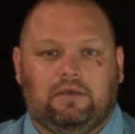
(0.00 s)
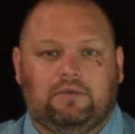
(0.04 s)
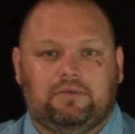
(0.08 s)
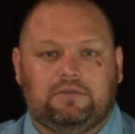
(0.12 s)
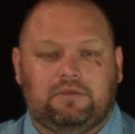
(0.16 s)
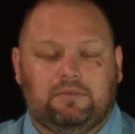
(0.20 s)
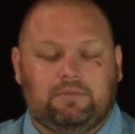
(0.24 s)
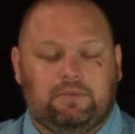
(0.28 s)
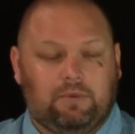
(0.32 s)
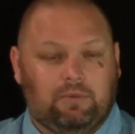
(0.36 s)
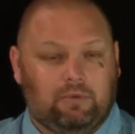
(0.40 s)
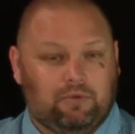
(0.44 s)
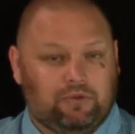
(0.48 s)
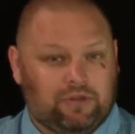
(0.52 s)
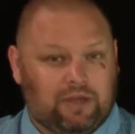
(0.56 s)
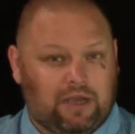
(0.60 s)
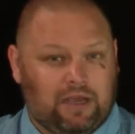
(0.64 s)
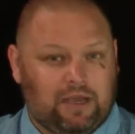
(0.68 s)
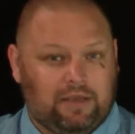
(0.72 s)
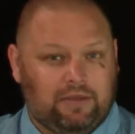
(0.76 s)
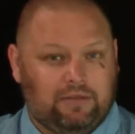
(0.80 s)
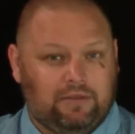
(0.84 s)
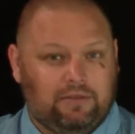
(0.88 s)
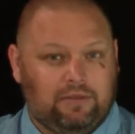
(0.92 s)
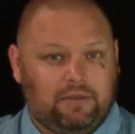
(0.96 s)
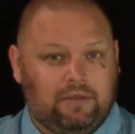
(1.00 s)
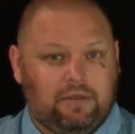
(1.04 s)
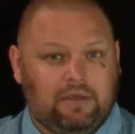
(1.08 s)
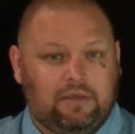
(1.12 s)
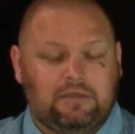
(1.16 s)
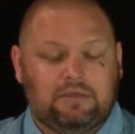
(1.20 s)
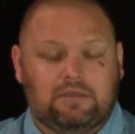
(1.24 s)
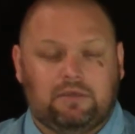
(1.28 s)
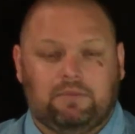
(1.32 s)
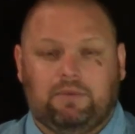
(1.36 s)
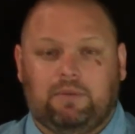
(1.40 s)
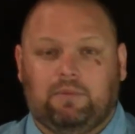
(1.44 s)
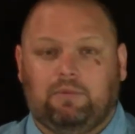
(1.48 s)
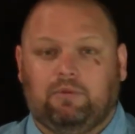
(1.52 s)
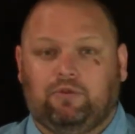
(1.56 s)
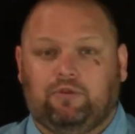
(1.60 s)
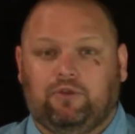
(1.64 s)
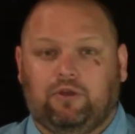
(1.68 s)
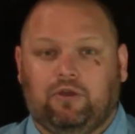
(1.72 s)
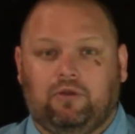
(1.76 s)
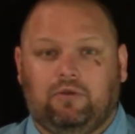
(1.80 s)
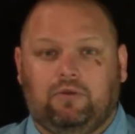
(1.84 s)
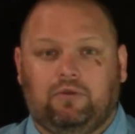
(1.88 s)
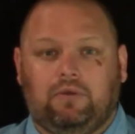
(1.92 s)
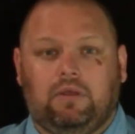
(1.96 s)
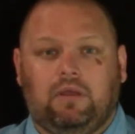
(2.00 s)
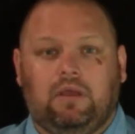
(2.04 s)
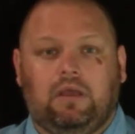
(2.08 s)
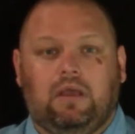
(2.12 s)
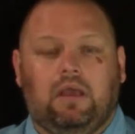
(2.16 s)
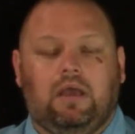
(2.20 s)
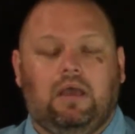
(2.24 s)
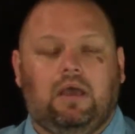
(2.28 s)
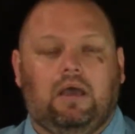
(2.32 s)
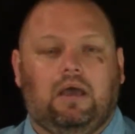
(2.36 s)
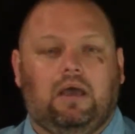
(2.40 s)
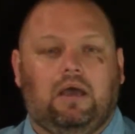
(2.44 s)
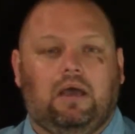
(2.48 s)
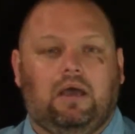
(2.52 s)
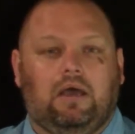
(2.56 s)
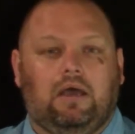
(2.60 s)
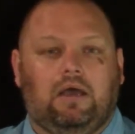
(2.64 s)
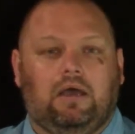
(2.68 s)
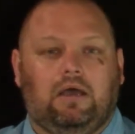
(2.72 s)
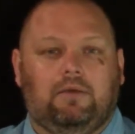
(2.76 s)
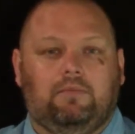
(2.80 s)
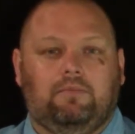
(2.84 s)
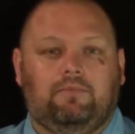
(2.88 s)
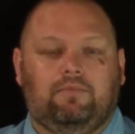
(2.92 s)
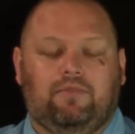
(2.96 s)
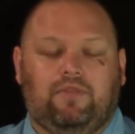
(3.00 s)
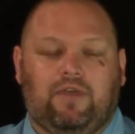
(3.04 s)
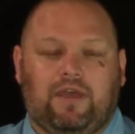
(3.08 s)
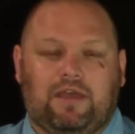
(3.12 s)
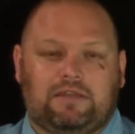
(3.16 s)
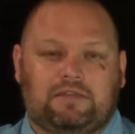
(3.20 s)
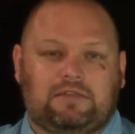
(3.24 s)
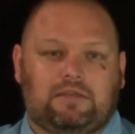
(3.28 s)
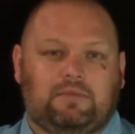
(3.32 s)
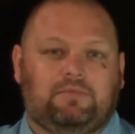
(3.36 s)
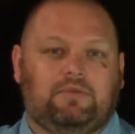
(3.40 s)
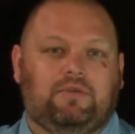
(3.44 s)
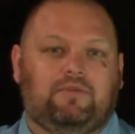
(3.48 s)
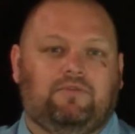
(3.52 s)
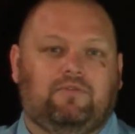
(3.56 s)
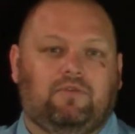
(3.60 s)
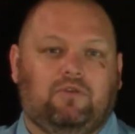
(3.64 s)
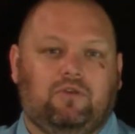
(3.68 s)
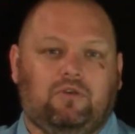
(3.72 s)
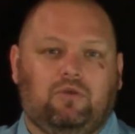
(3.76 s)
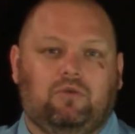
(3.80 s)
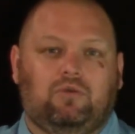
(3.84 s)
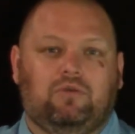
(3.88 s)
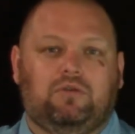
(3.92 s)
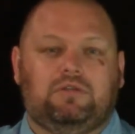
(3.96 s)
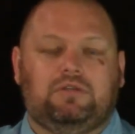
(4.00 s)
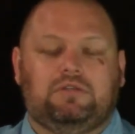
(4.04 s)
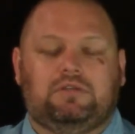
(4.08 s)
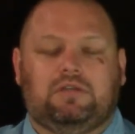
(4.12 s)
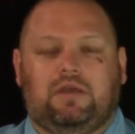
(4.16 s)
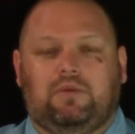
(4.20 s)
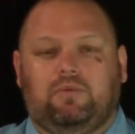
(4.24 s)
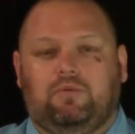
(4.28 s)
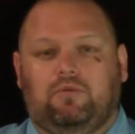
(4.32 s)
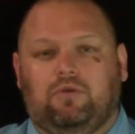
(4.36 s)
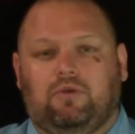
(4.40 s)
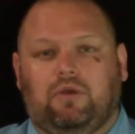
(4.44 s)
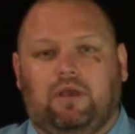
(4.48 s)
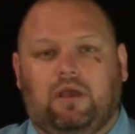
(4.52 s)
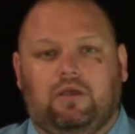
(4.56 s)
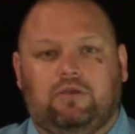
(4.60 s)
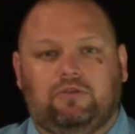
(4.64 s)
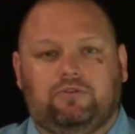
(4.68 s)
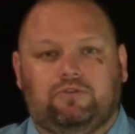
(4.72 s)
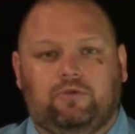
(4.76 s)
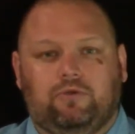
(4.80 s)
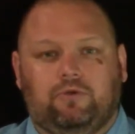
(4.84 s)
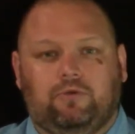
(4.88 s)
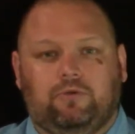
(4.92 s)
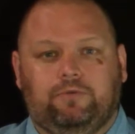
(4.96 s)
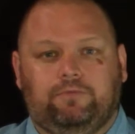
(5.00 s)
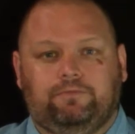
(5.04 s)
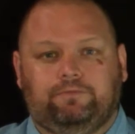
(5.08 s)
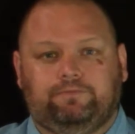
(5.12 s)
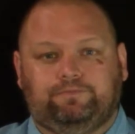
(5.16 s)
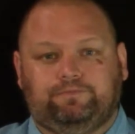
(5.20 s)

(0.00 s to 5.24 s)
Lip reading: Some people tithe, some people don't. That's something for you to decide with your household.